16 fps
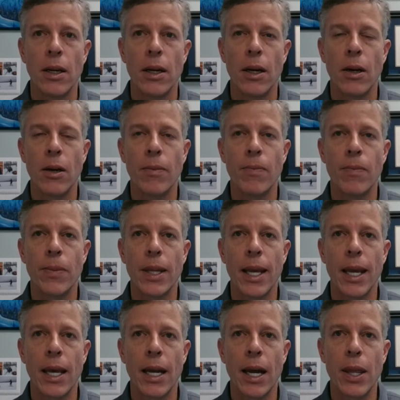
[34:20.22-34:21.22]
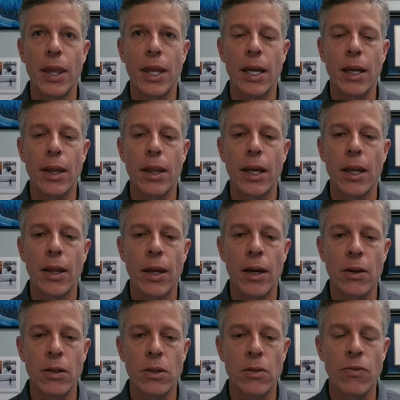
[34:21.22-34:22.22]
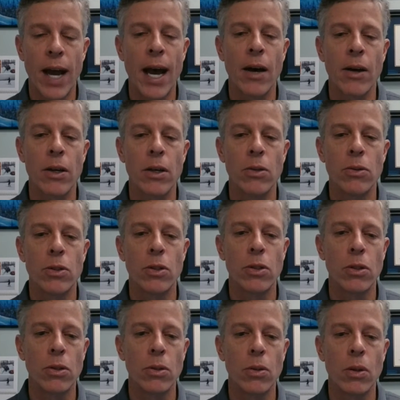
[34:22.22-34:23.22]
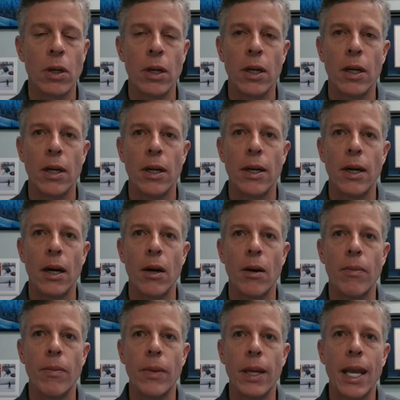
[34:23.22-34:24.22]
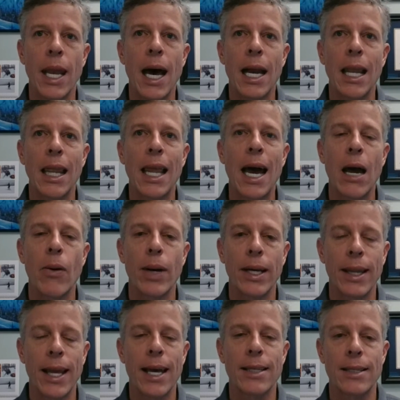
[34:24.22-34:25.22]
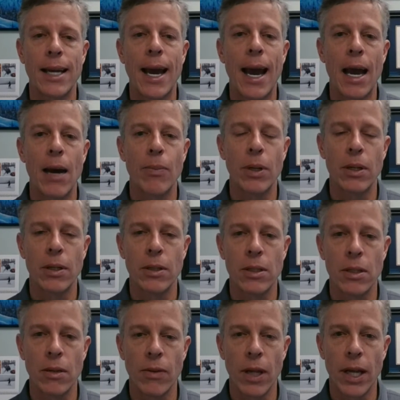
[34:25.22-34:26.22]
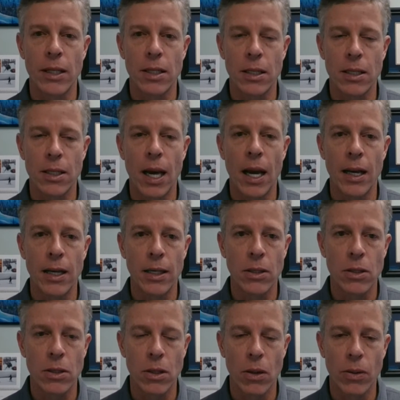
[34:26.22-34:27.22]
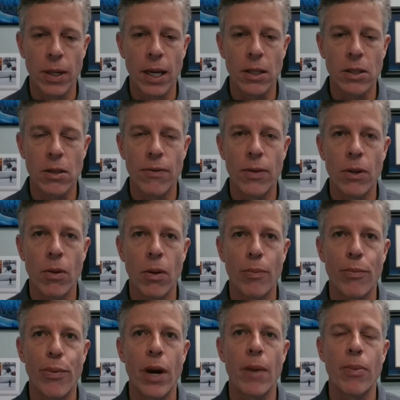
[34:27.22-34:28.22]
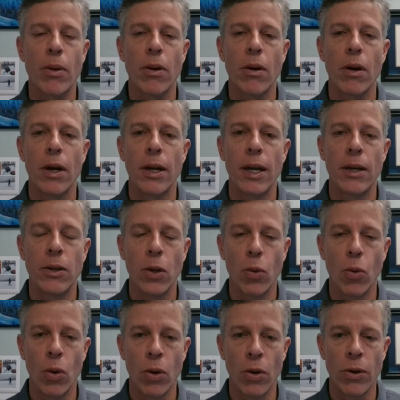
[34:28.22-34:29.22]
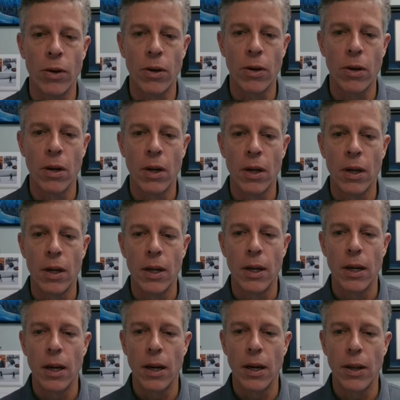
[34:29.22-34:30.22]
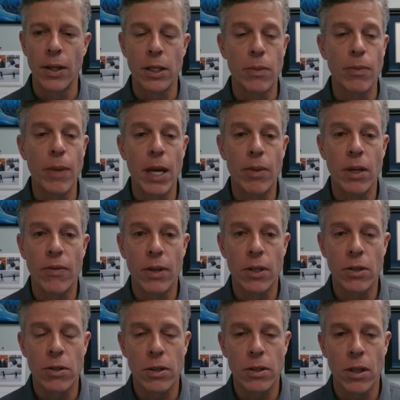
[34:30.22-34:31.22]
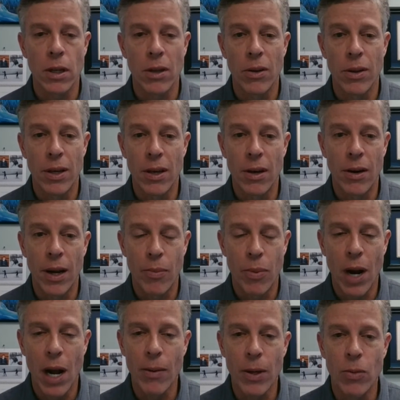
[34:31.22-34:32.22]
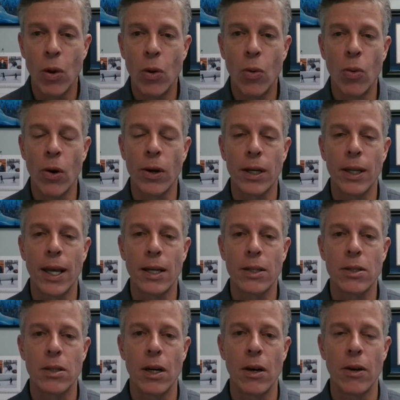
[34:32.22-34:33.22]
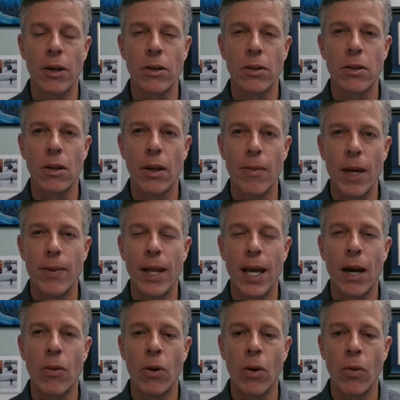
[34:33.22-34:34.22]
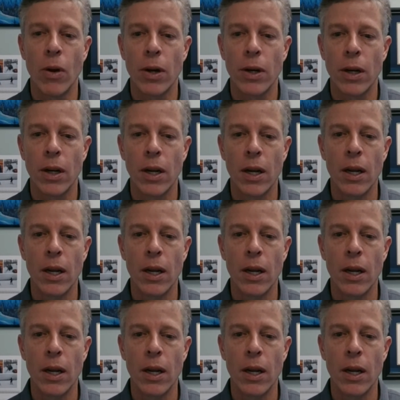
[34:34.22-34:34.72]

Um, and I think that there's value to um, not allowing that to happen in civilized society. So yes, if you are a prepper and end of the worlder, uh, this may be of interest, although the internet probably won't work in that scenario. So that maybe that won't work.